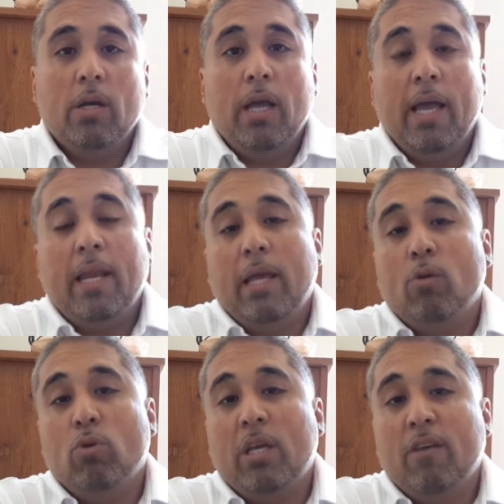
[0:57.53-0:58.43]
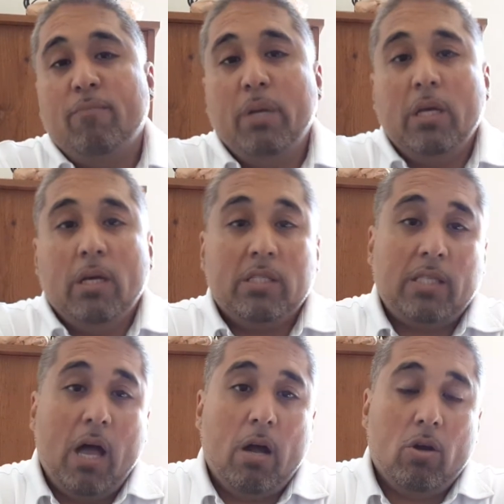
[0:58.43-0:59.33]
And it will give me a
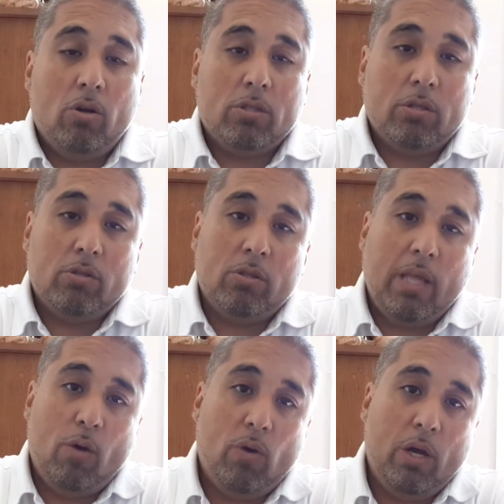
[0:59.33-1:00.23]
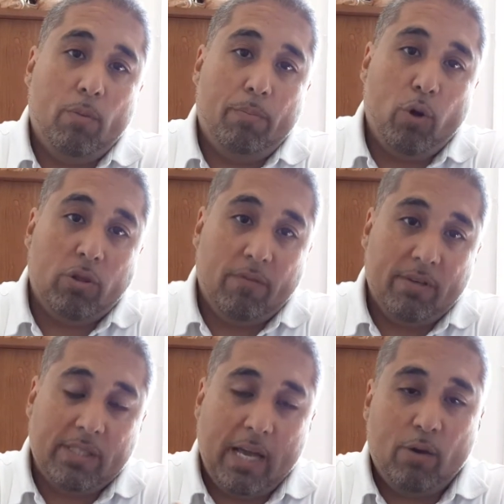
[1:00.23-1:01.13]
stock also, so that will help both of
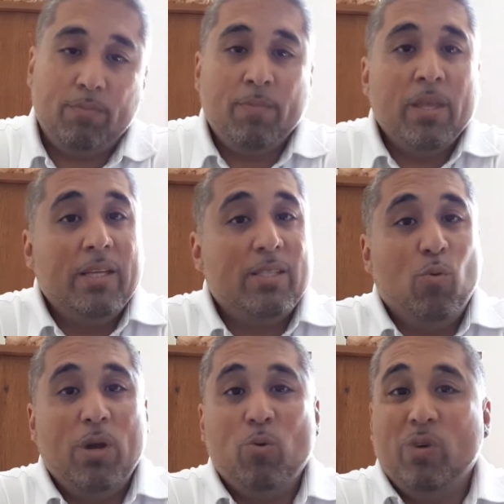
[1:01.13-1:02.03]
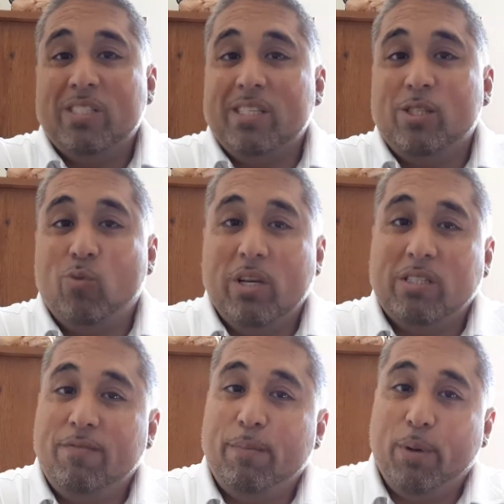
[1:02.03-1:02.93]
us out. It's a win-win
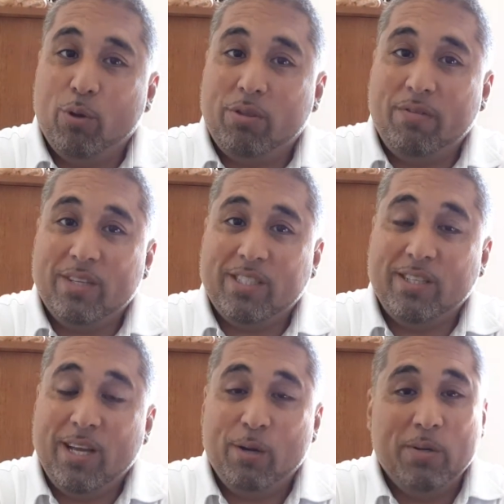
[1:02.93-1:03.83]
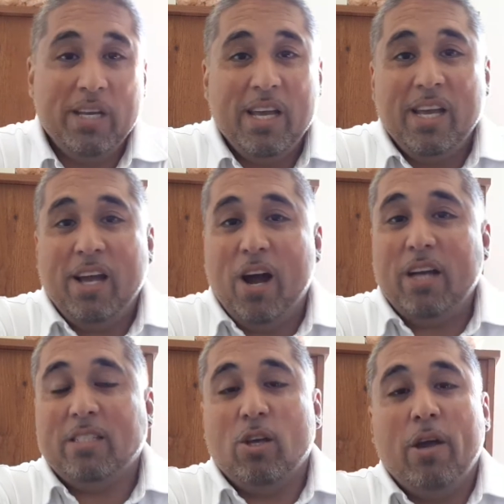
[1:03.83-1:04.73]
situation for both of us, you know. All
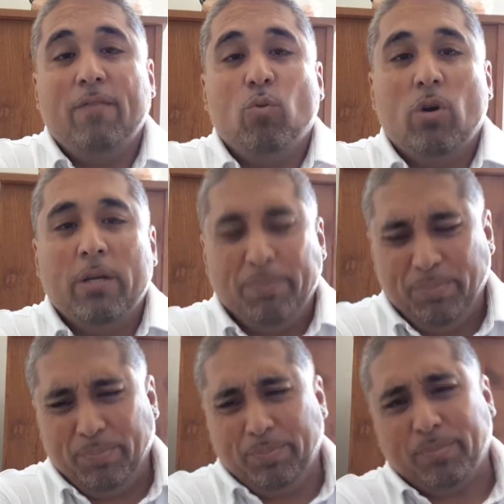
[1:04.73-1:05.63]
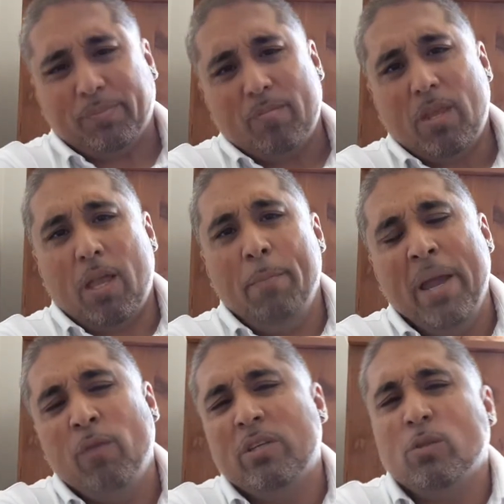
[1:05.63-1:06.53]
right, so everyone,
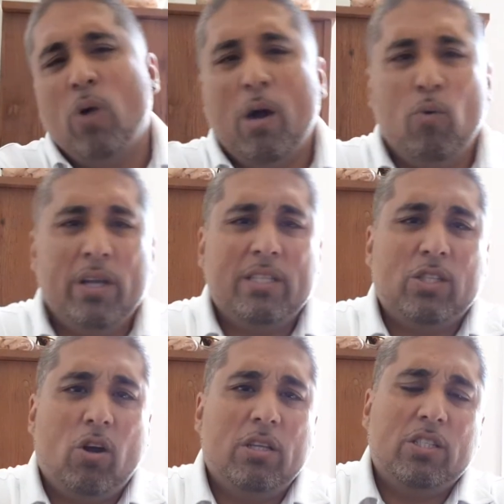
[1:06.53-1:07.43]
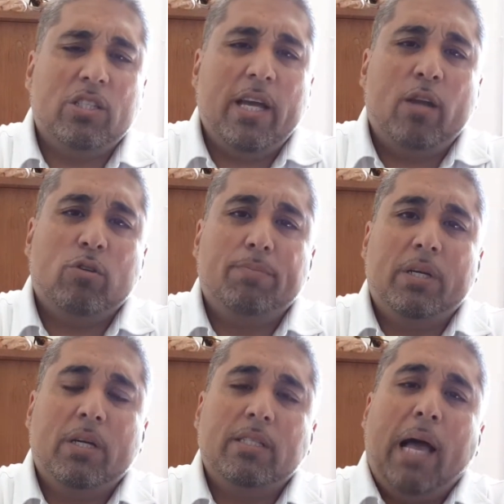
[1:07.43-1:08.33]
main reason why I wanted to start this channel is
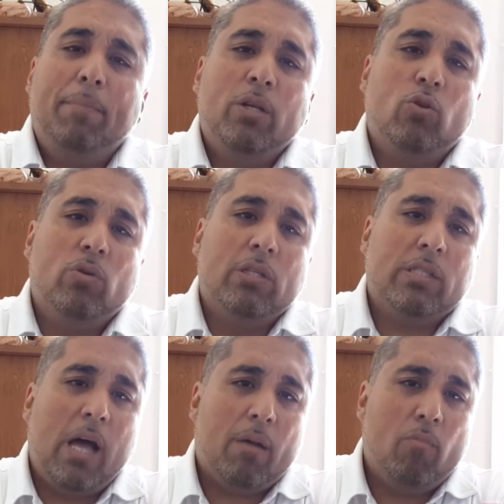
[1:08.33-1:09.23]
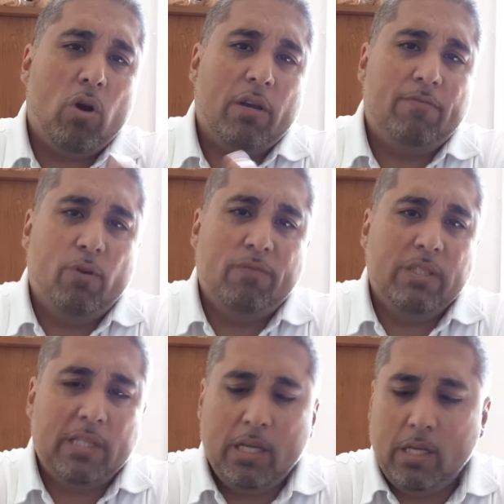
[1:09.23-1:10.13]
because I've been doing the stock market for over
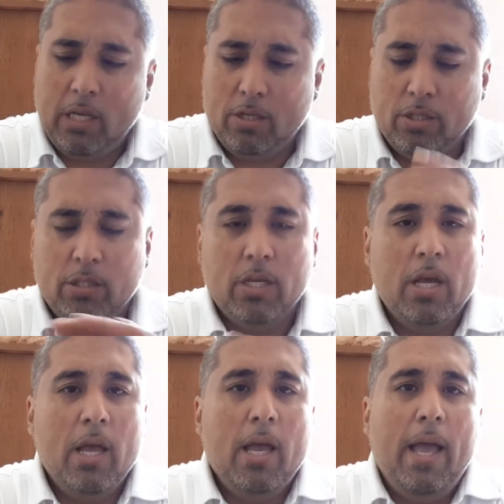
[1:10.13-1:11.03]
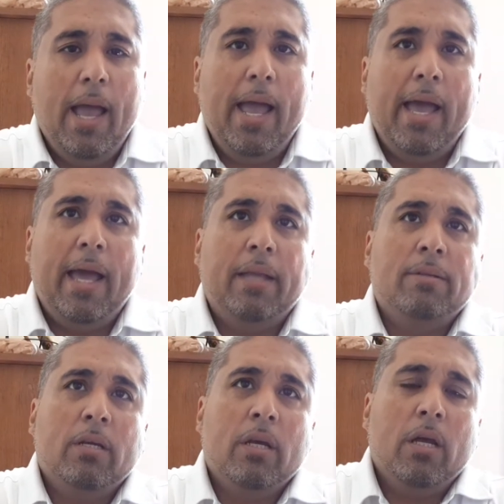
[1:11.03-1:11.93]
10 years,
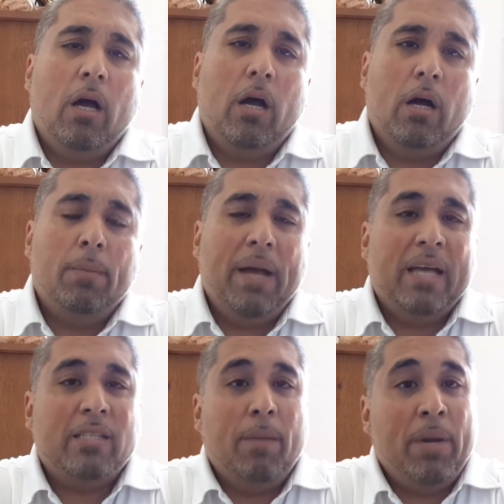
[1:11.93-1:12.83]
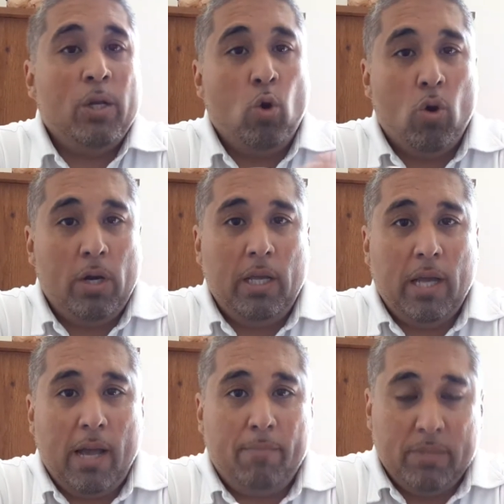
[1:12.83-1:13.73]
and as a minority,
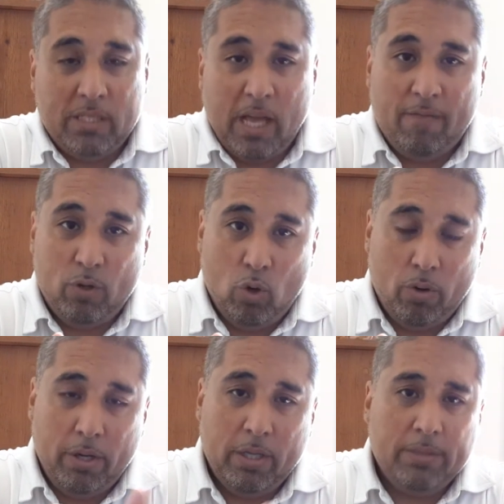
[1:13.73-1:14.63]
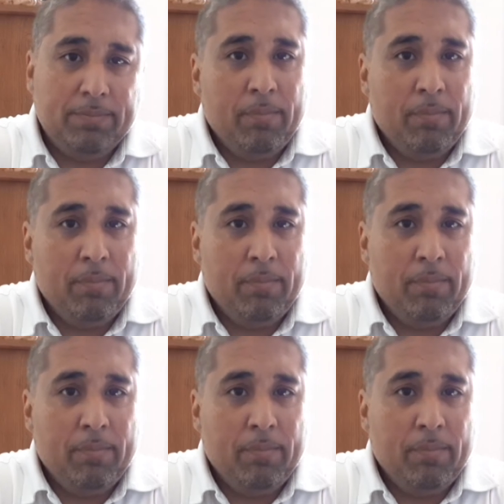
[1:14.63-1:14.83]
I'm a Salvadorian.